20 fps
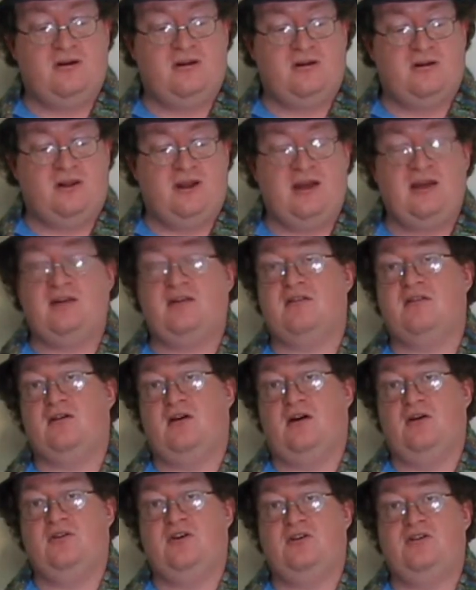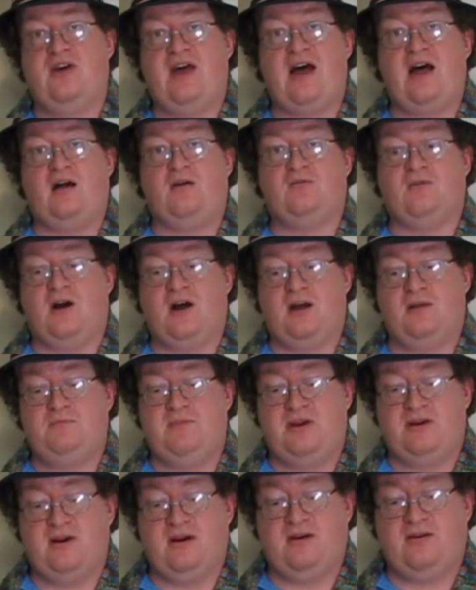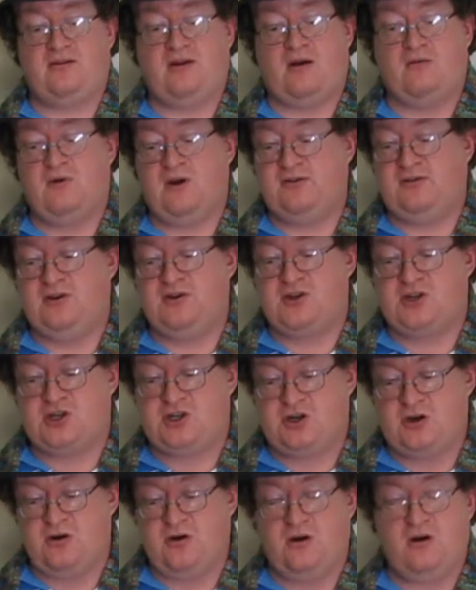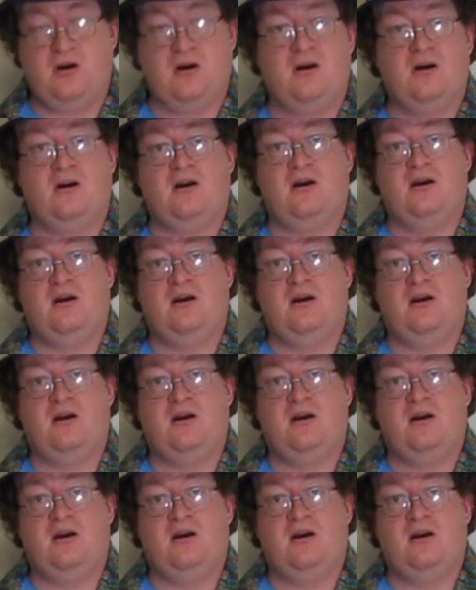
length on the dowel rod because I wasn't sure